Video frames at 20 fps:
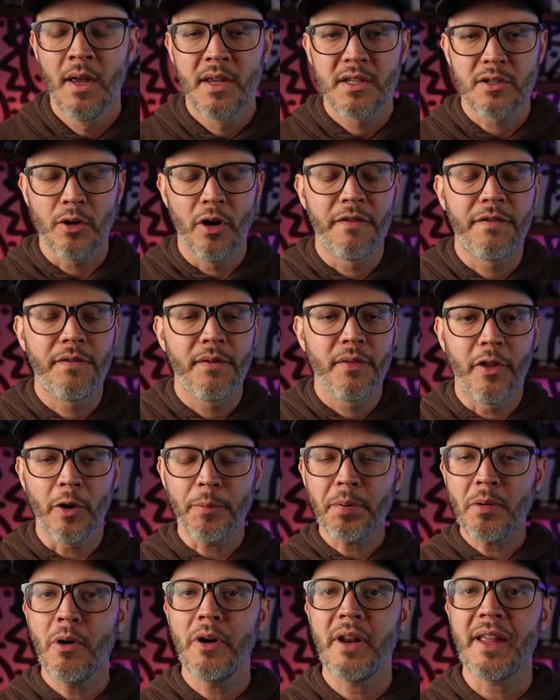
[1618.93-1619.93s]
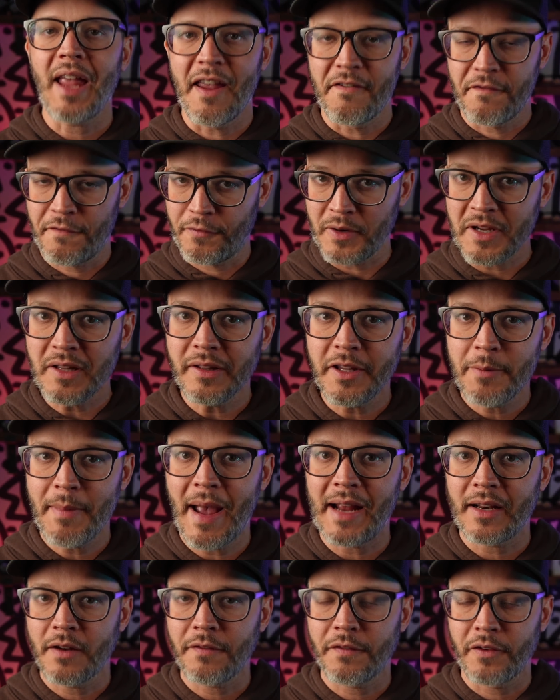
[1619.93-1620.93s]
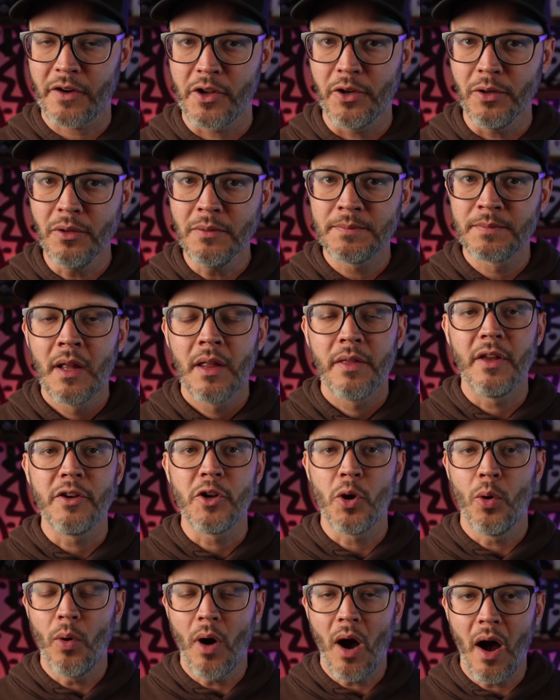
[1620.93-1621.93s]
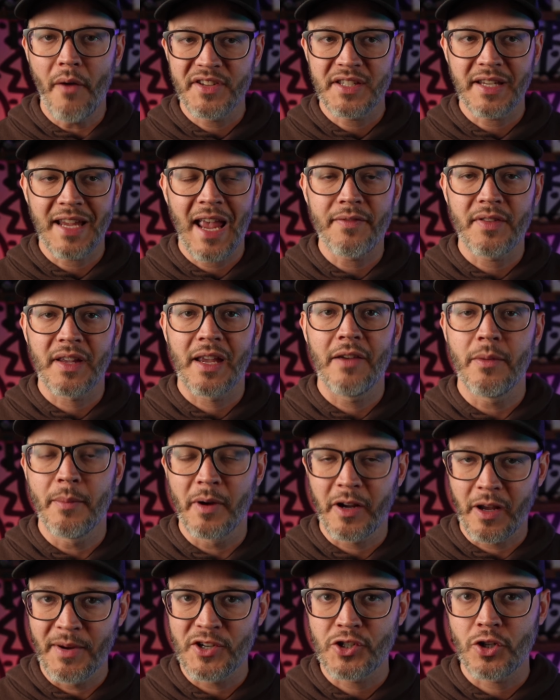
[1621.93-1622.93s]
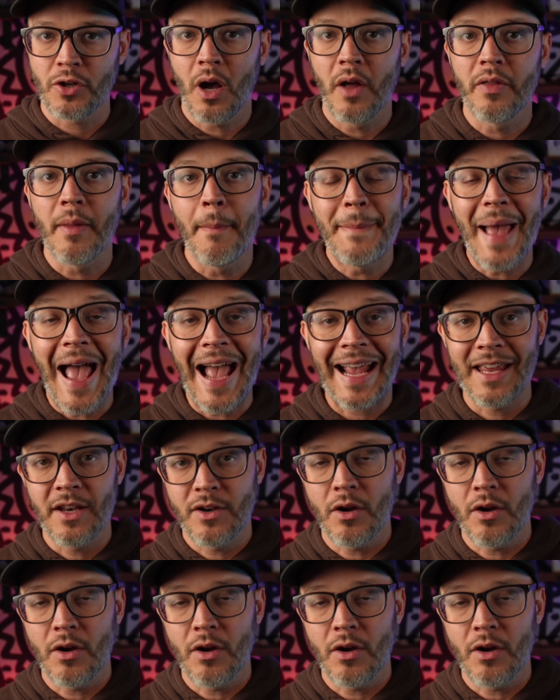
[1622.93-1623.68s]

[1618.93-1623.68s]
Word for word: So if they're promoting a free lead magnet for you, then you'll obviously have to give them a commission on the back